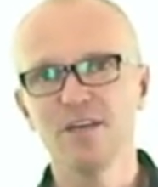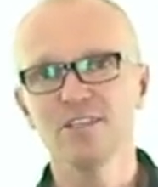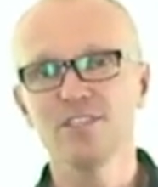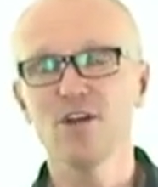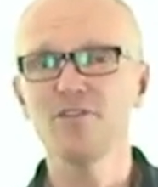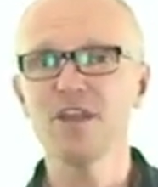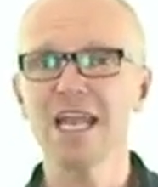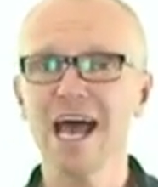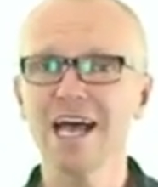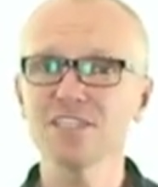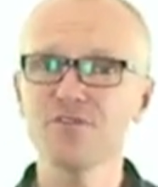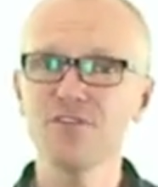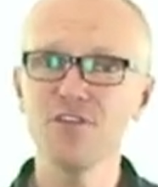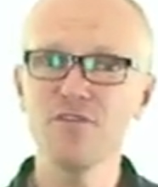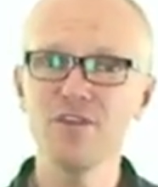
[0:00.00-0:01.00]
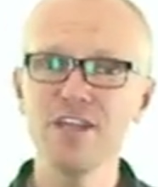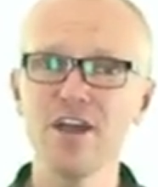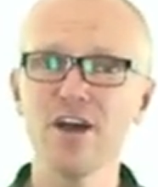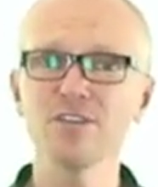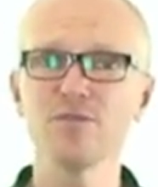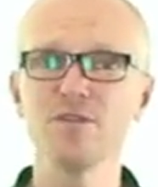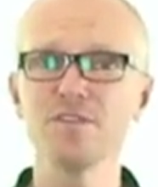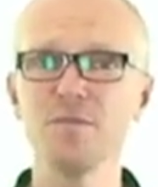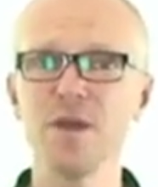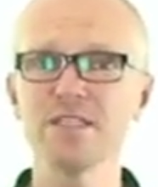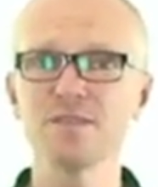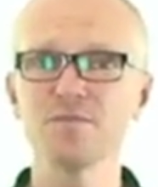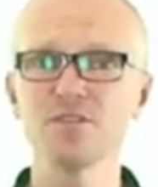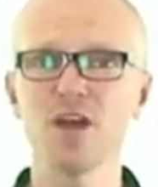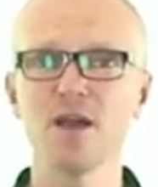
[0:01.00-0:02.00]
So over the last few videos, we've
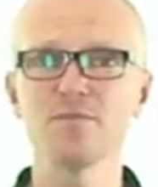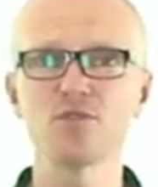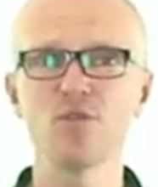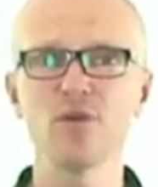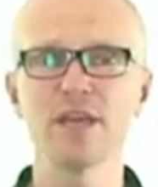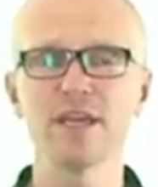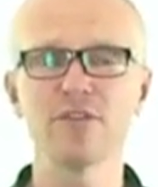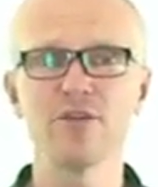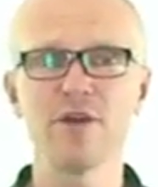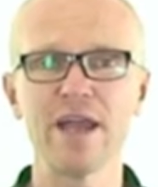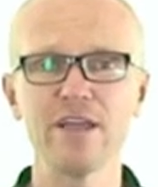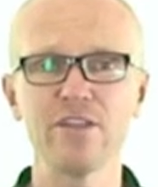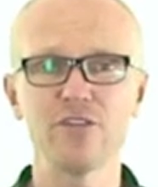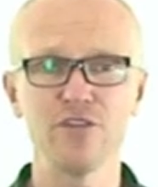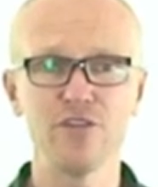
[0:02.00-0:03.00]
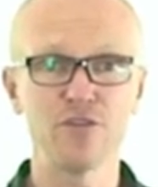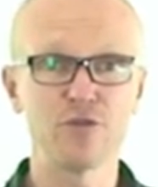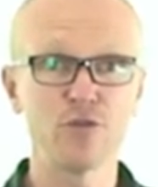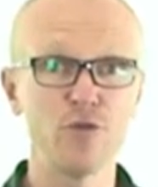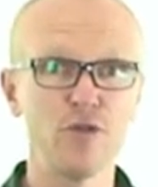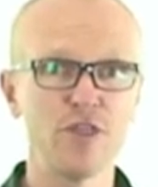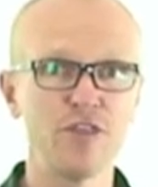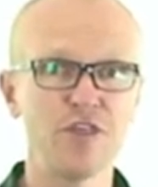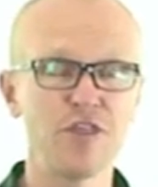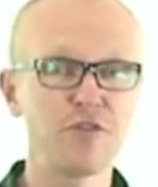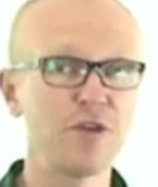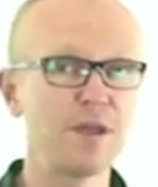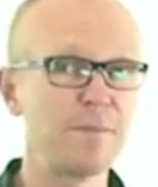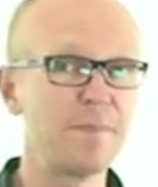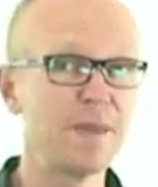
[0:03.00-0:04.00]
spent some time talking through the
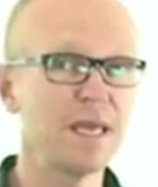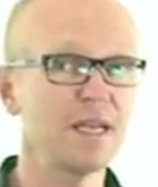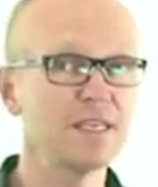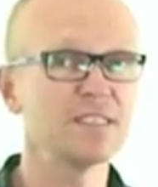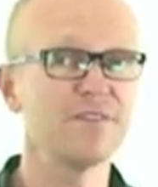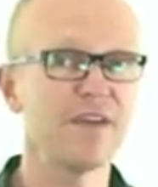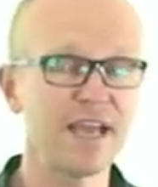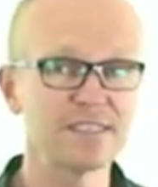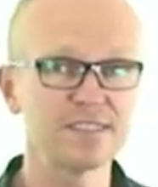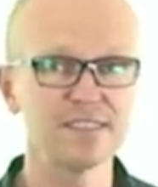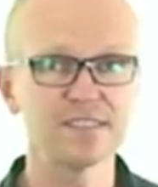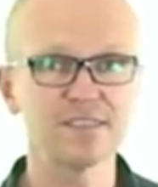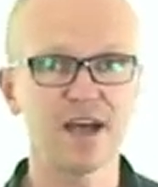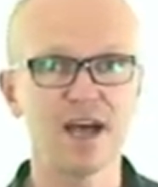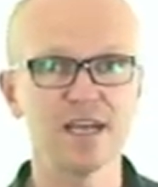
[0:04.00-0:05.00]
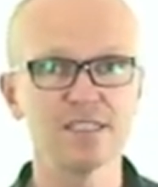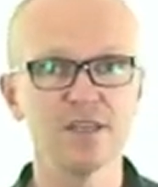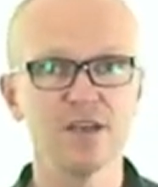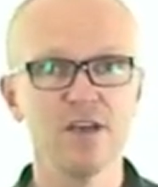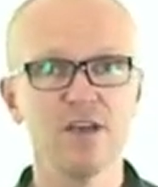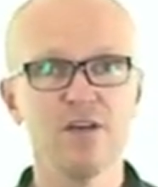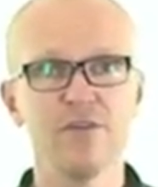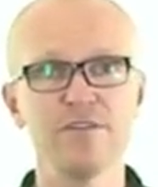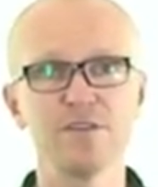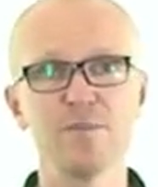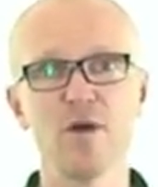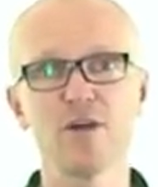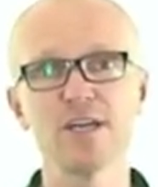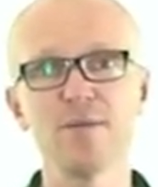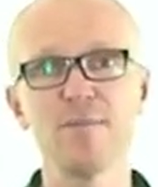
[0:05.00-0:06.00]
3 pillars of exercise. We've
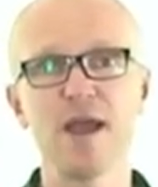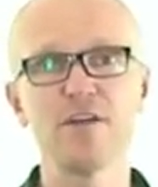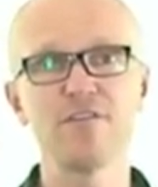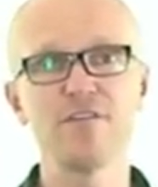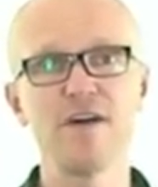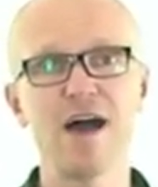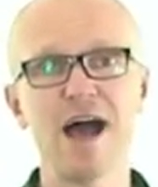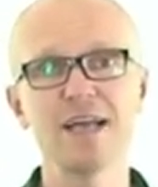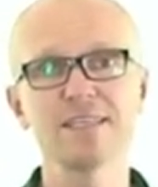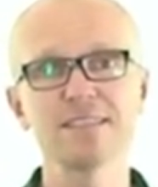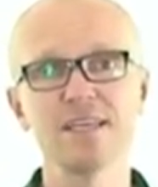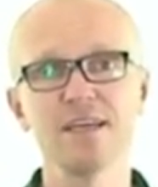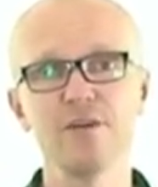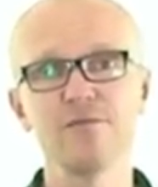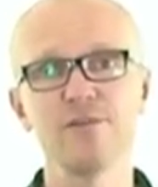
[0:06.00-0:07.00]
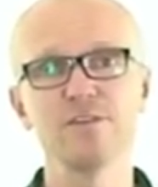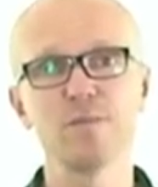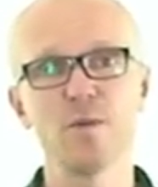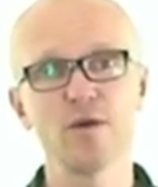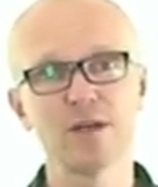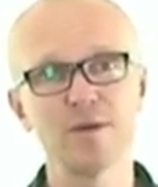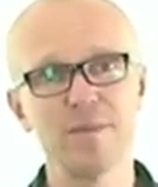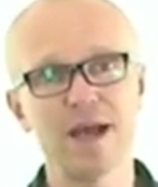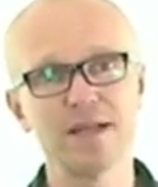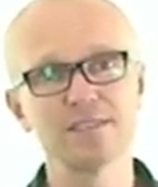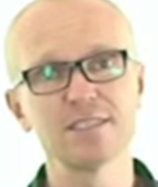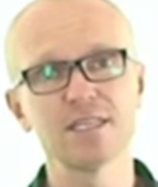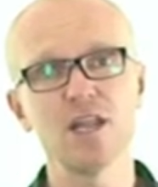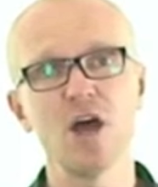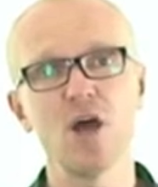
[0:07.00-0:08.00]
spoken about fast, we've spoken about
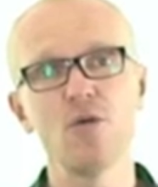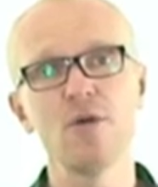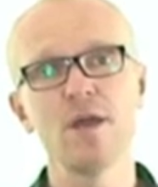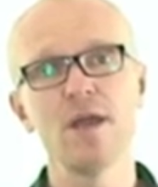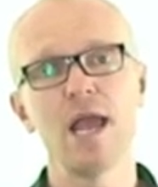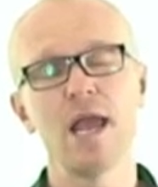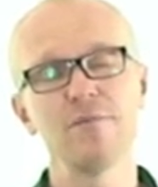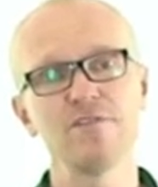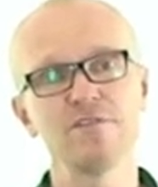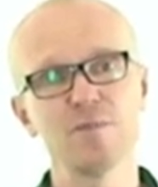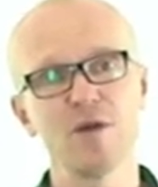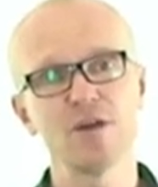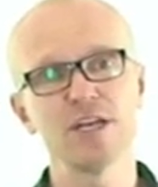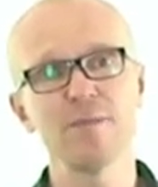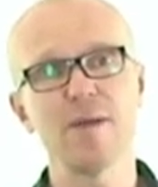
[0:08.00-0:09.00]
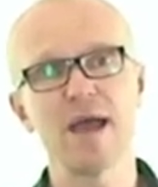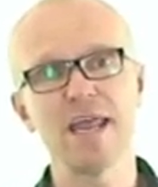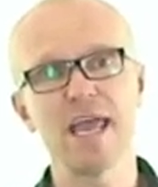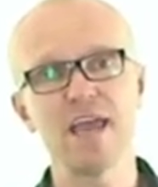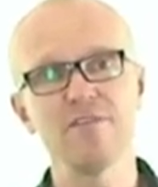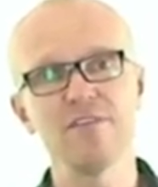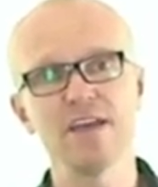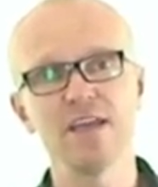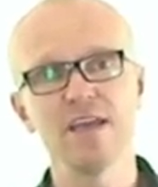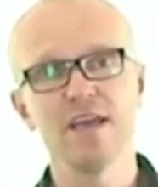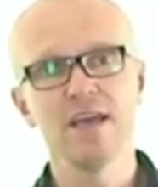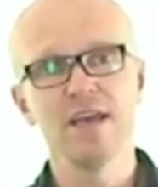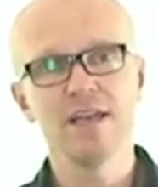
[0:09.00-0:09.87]
slow, and we've spoken about heavy.